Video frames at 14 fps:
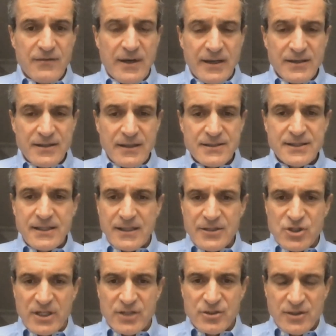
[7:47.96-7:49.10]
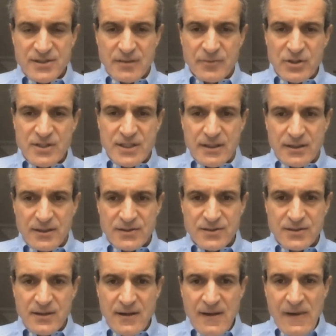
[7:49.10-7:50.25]
via a skin injection, a
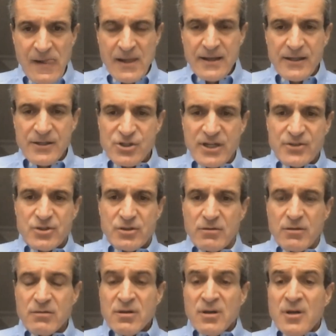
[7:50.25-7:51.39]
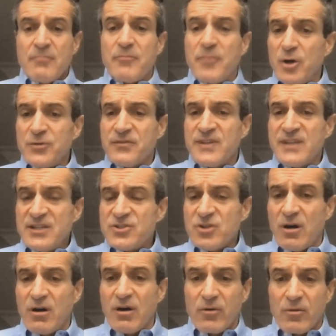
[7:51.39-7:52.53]
subcutaneous injection. Both of these
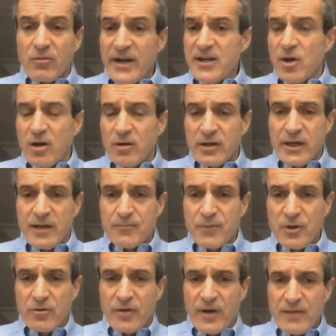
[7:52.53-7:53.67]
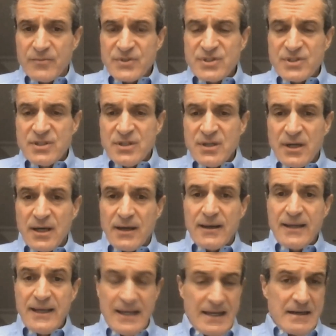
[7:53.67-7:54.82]
are already ongoing programs
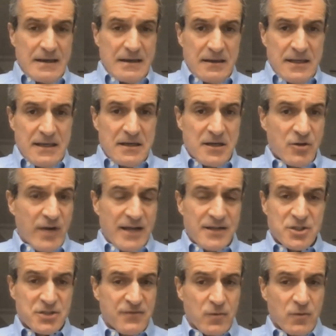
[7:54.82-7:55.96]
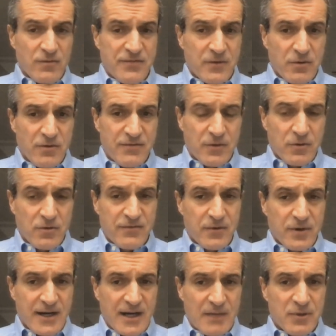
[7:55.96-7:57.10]
in Herantis
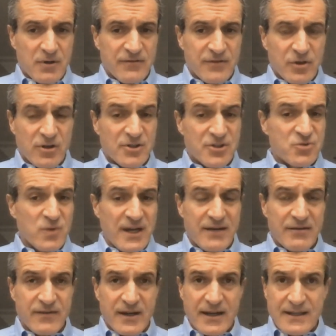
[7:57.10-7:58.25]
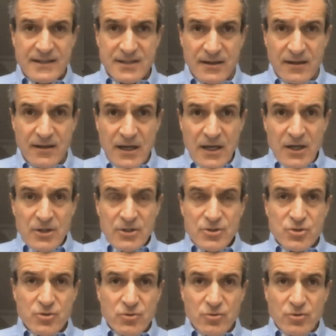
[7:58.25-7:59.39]
for a couple of years. We have data
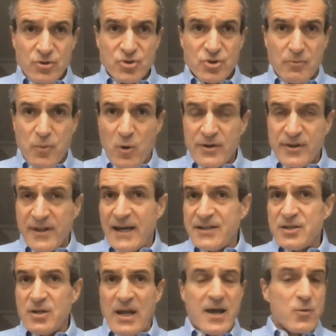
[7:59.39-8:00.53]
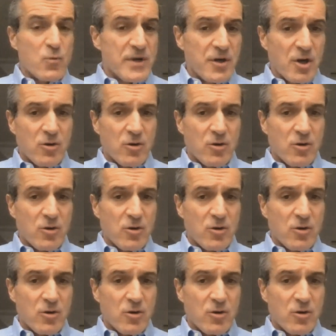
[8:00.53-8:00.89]
to support that, and we